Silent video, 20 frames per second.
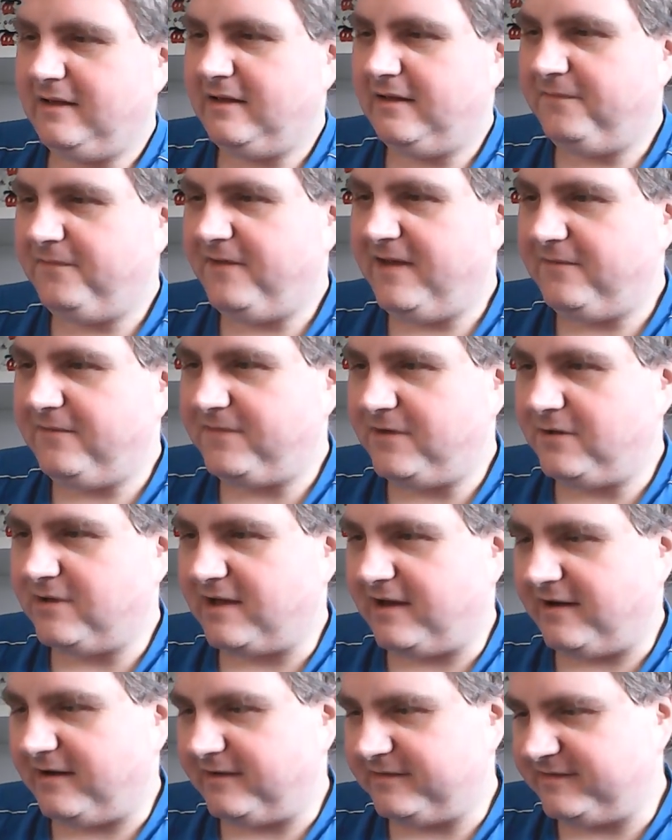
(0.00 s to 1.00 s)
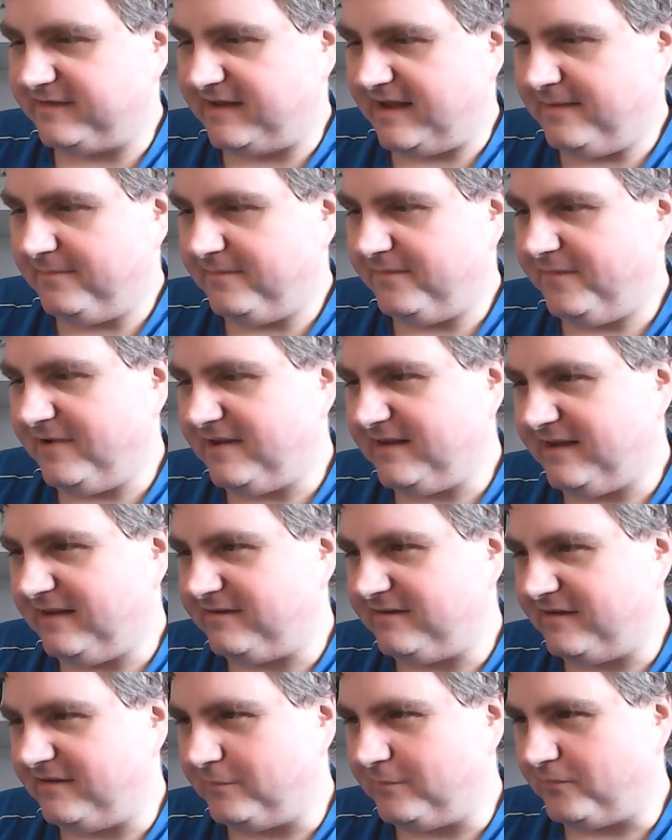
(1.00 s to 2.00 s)
fair few cards here. I think this
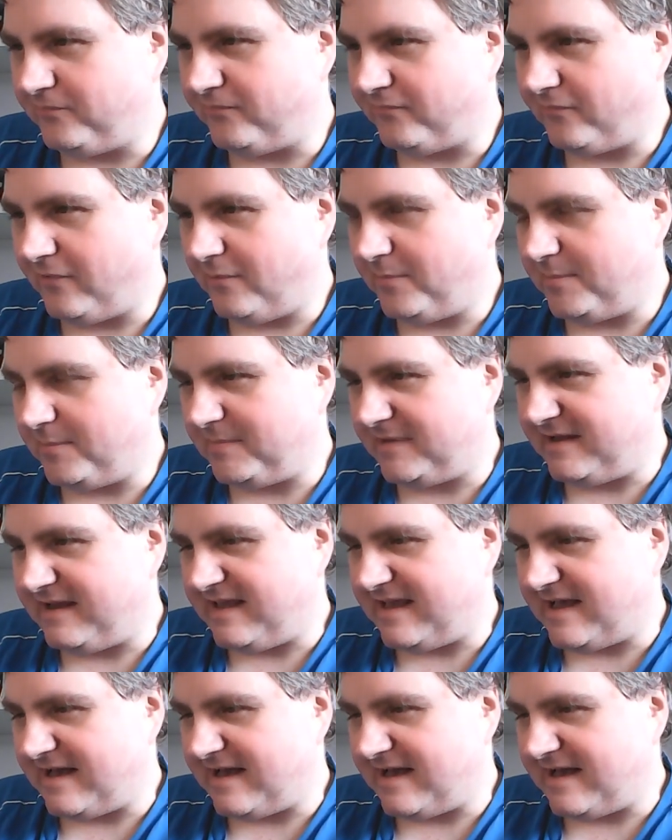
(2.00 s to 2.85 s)
is probably